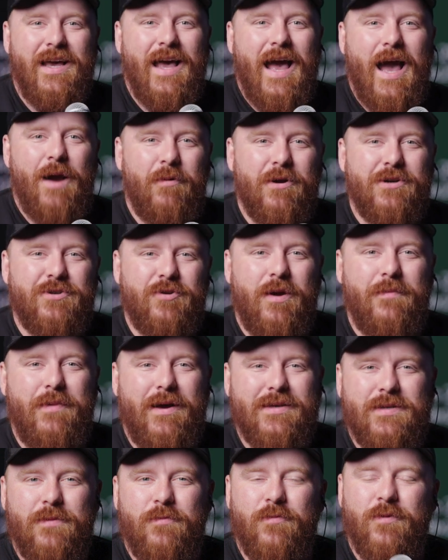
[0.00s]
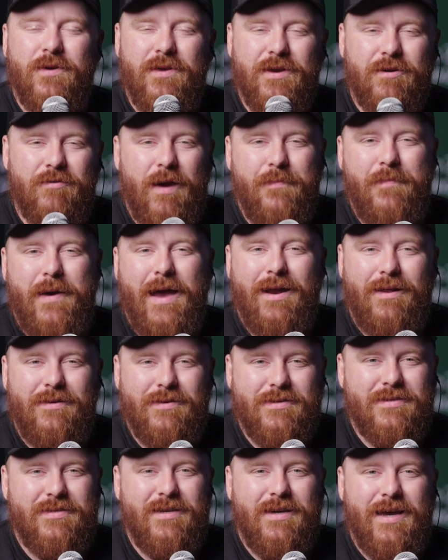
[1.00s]
And we're joined by some really great
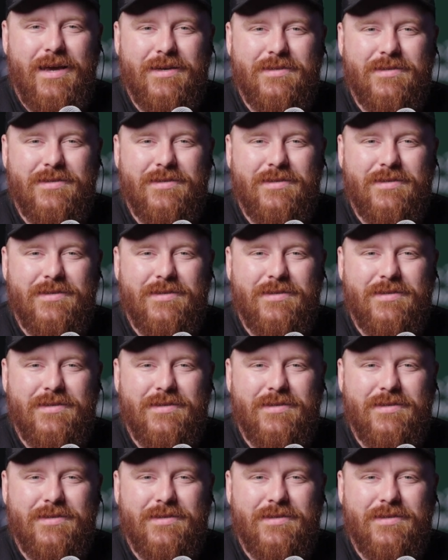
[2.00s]
panelists today.